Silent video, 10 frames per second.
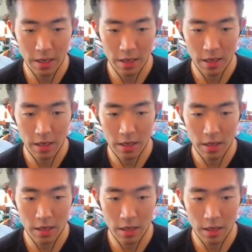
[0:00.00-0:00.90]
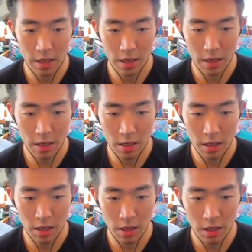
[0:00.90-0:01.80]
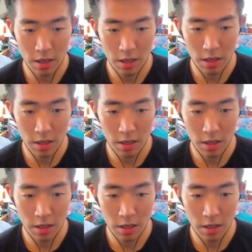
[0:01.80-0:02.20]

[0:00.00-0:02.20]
No one is speaking in this clip.